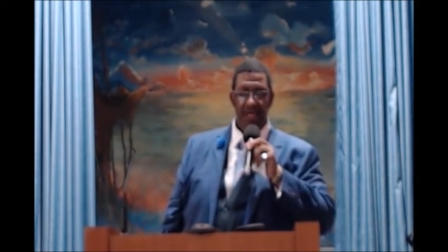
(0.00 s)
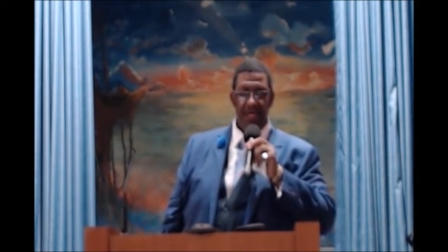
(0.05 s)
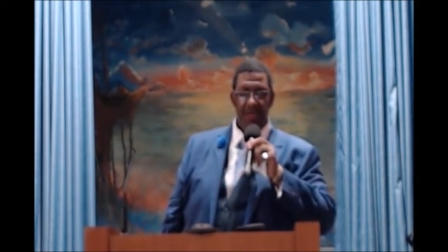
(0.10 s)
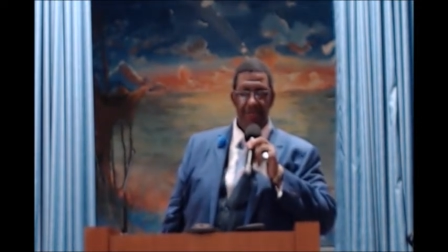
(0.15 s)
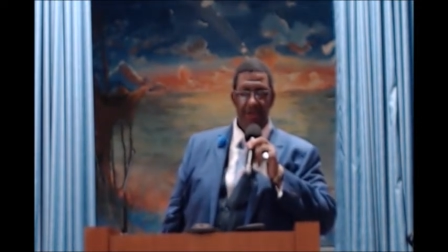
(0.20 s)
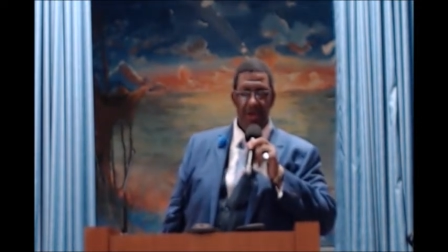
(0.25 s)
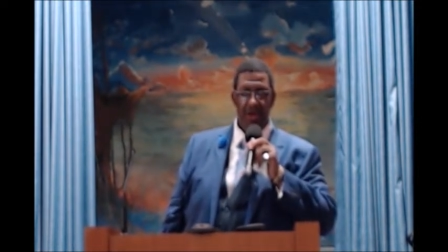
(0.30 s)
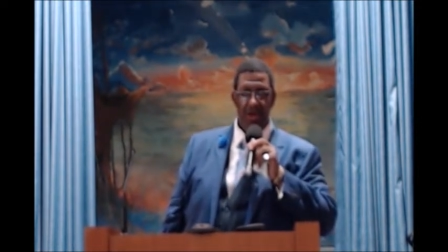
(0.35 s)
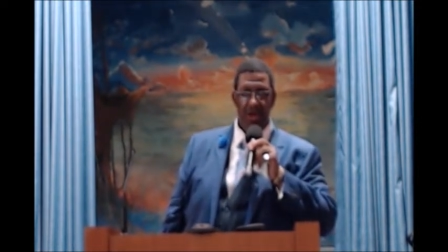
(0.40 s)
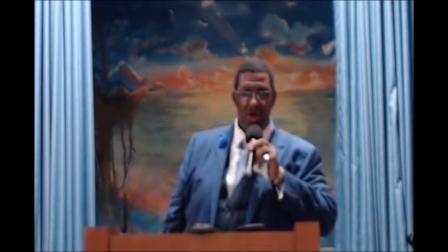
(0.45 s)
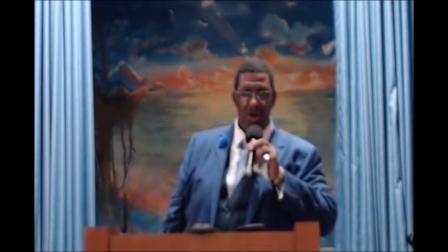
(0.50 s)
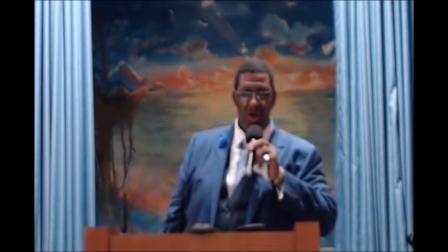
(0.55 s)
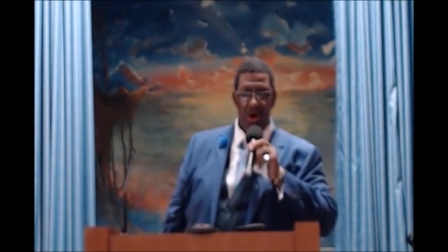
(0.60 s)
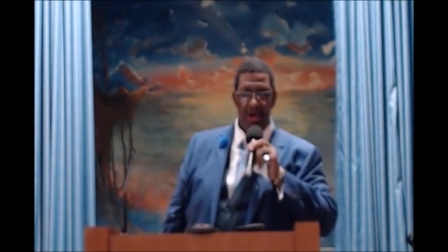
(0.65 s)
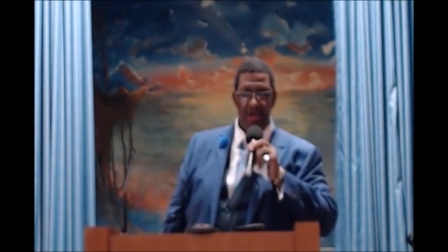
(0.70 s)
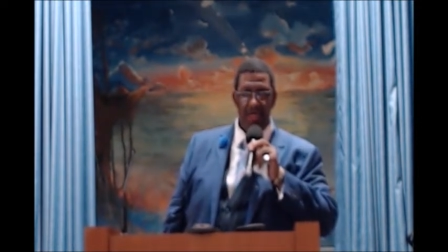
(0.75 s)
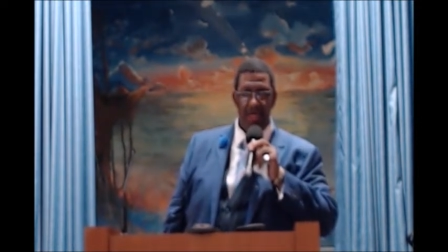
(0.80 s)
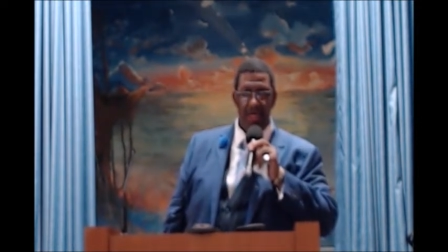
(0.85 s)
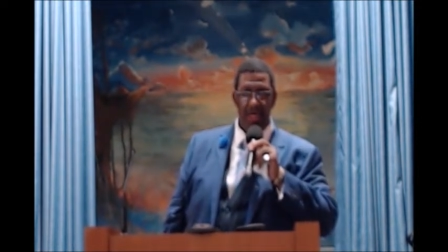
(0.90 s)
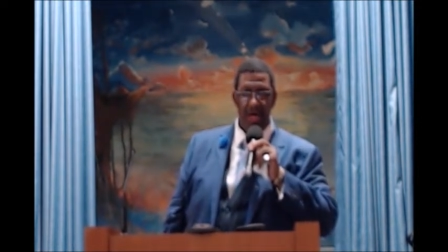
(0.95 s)
The Lord
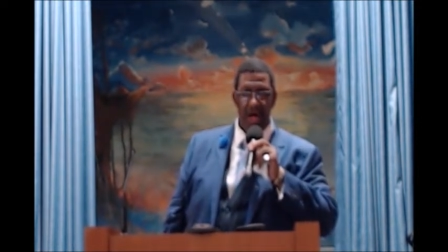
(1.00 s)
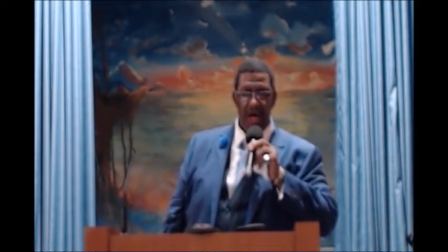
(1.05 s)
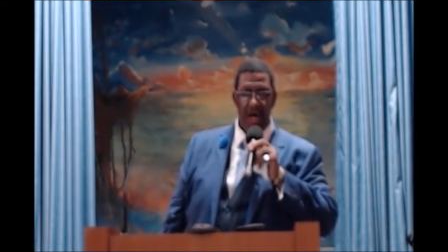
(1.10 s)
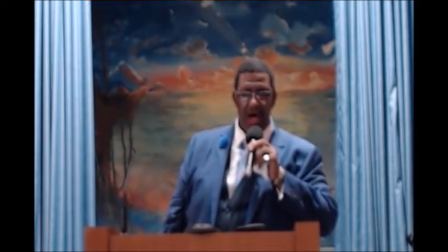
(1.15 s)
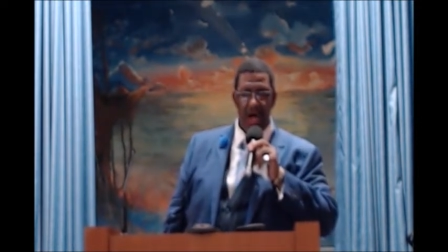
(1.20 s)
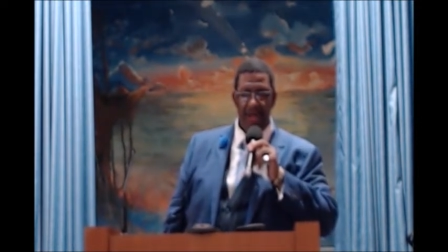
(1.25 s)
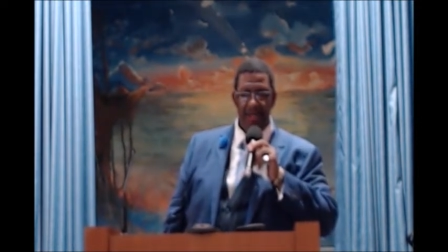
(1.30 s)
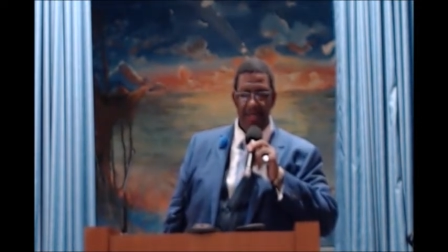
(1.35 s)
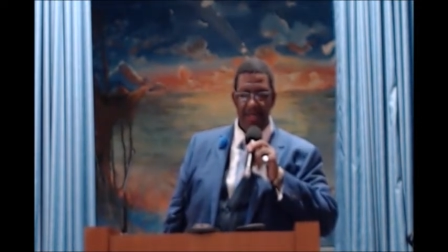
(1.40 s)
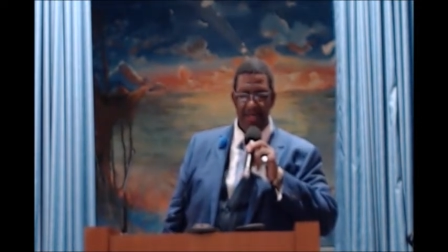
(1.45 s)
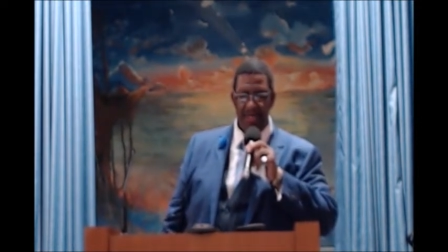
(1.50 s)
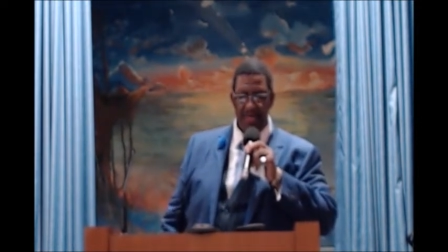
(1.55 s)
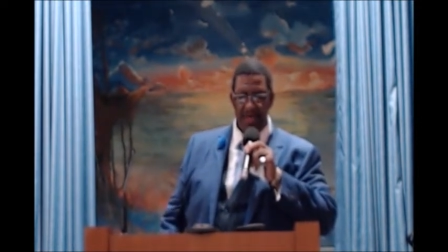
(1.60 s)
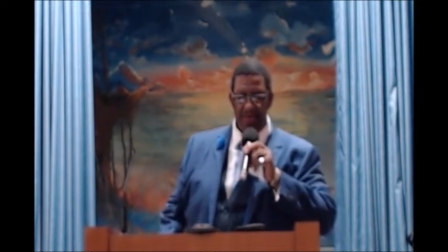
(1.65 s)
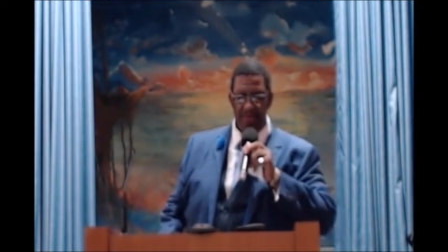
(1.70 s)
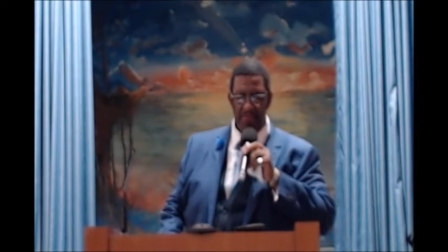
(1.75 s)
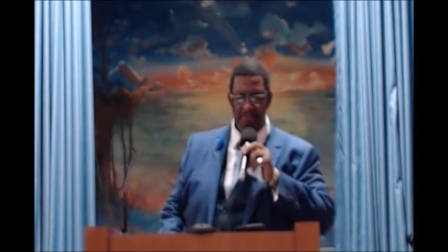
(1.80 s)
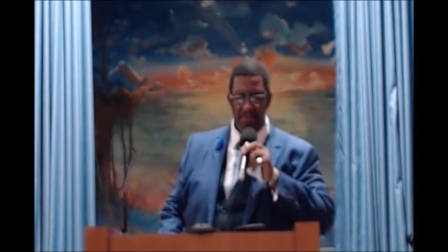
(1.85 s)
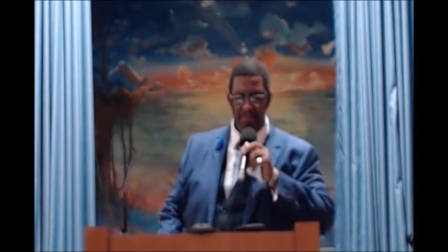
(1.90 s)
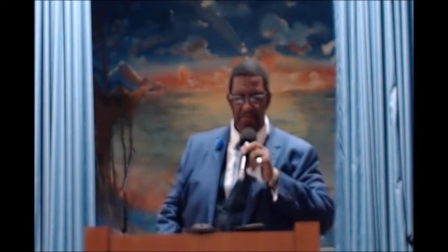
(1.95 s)
God
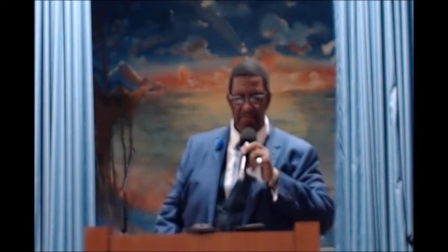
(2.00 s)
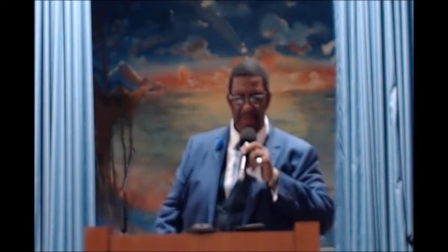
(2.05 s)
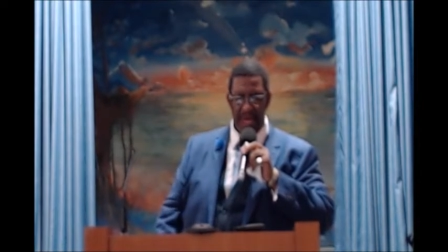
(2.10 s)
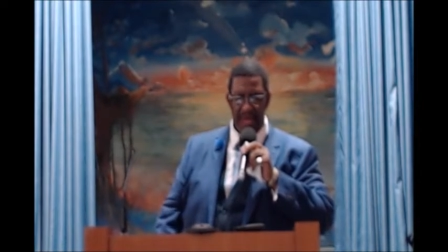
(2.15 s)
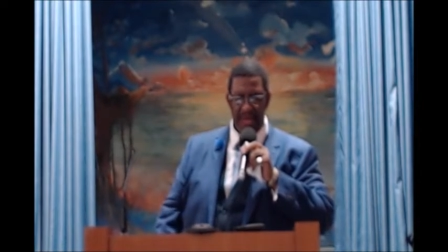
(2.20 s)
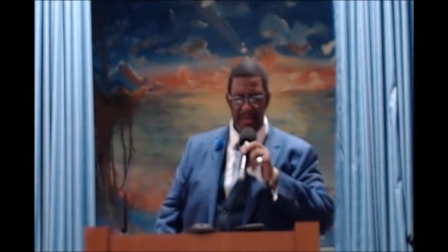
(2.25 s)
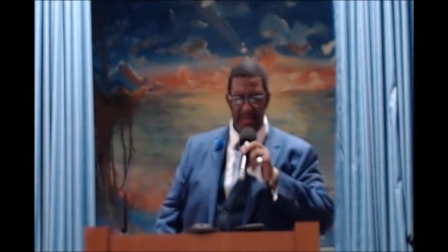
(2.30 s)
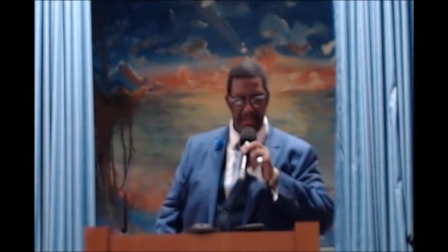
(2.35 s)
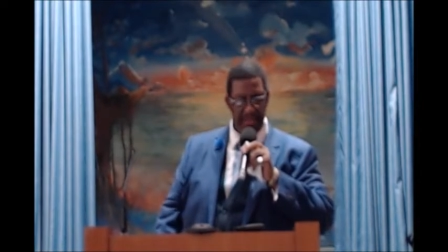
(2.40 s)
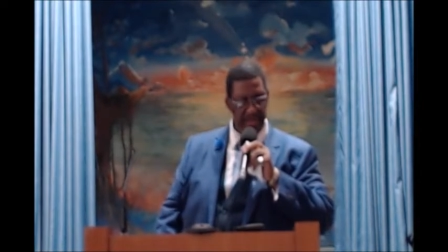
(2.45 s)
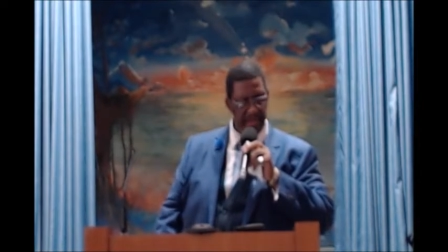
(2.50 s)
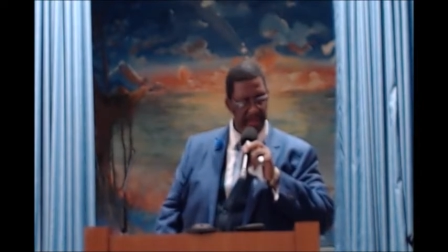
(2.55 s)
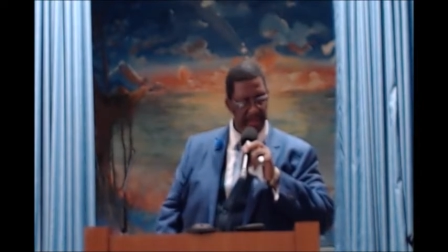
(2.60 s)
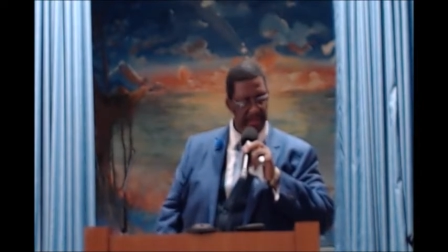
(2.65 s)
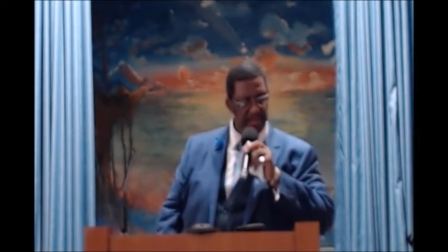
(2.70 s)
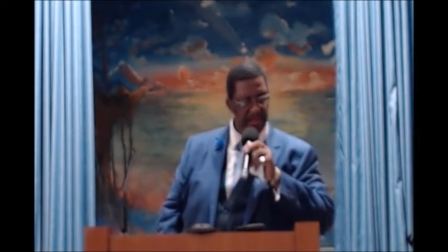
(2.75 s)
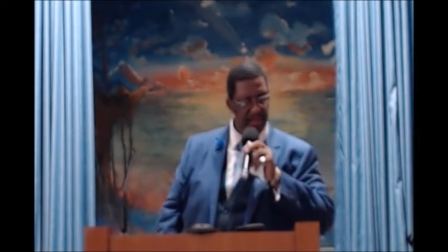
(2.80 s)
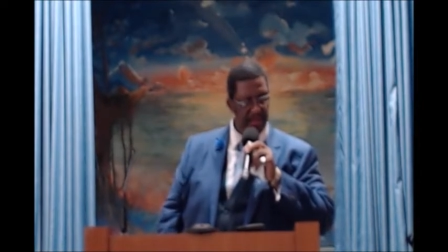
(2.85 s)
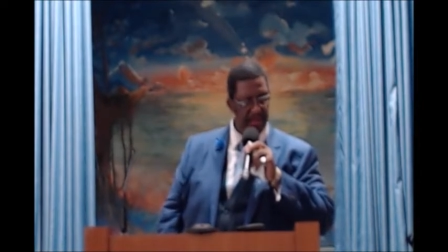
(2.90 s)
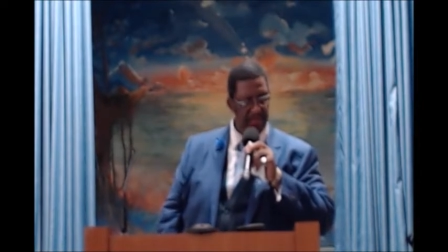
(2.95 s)
commanded
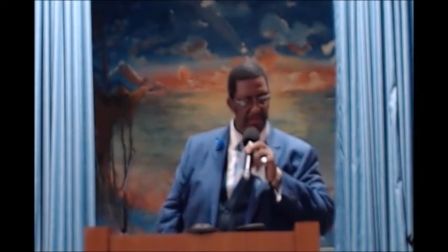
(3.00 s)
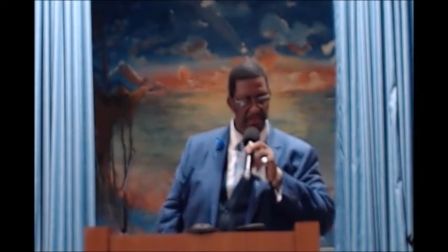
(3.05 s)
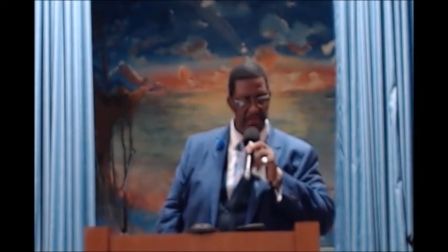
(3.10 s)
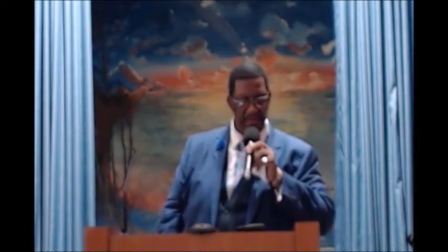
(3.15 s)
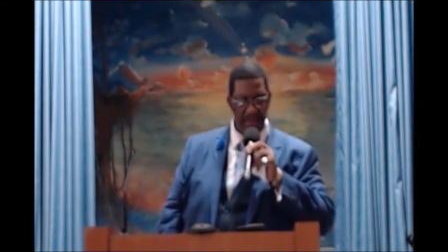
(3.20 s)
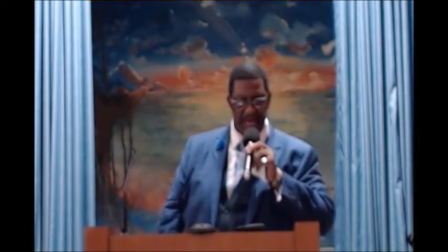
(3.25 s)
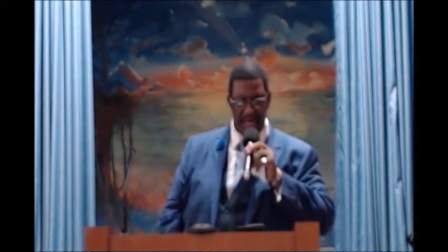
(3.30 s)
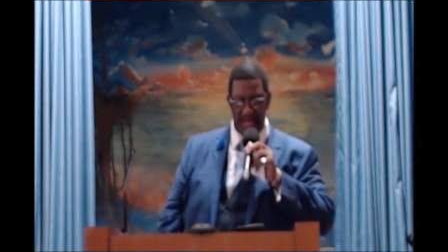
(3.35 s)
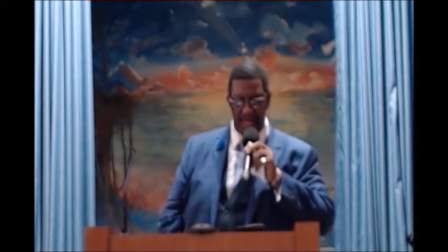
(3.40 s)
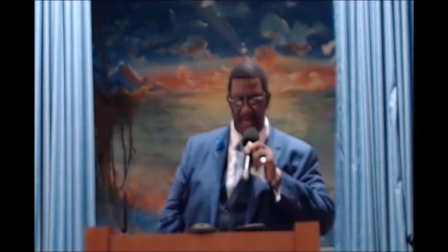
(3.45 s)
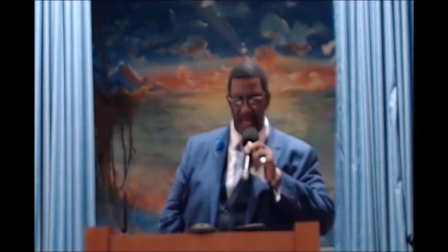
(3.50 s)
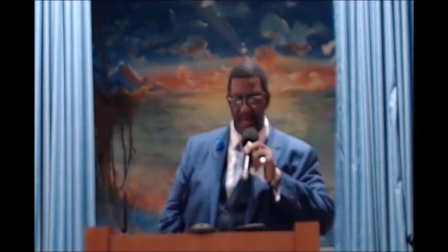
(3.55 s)
man.